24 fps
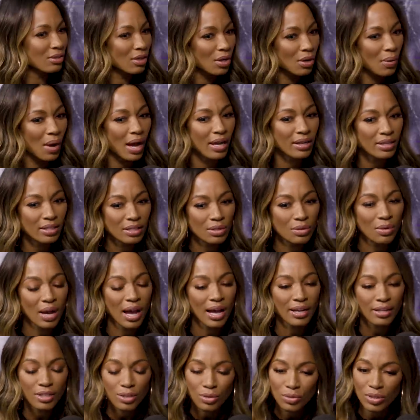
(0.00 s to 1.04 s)
You know, how do you,
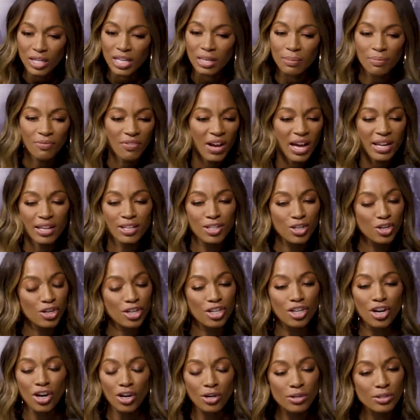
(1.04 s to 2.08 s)
how do you keep finding your
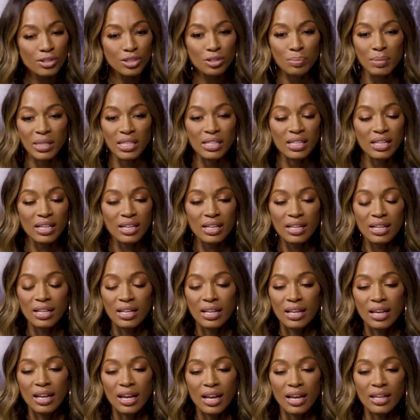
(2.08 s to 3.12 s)
encouragement?
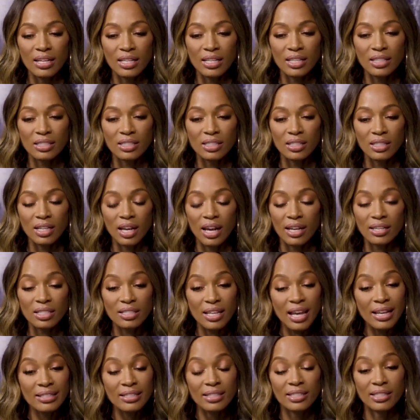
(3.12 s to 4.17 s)
And then I
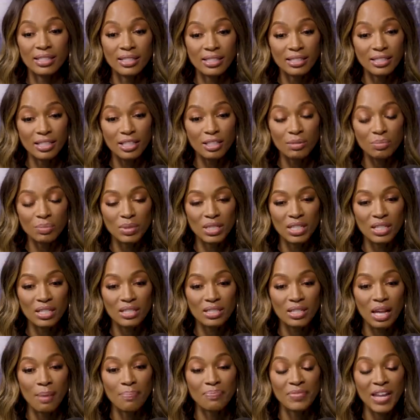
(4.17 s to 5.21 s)
just had to dig deep
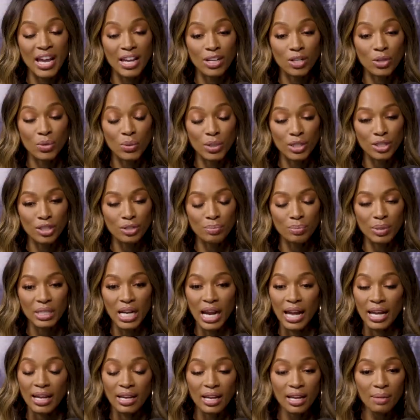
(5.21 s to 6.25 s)
because I'm not a quitter. But
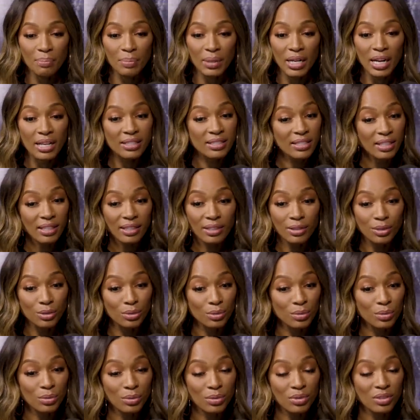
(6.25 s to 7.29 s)
I but I tell
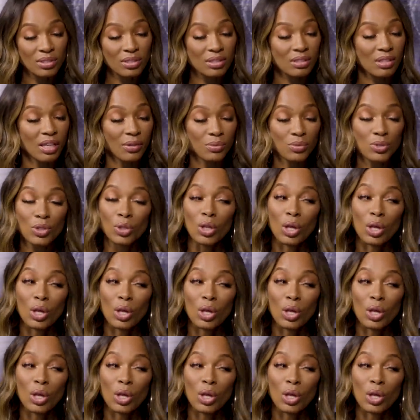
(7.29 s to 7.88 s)
you, it was it was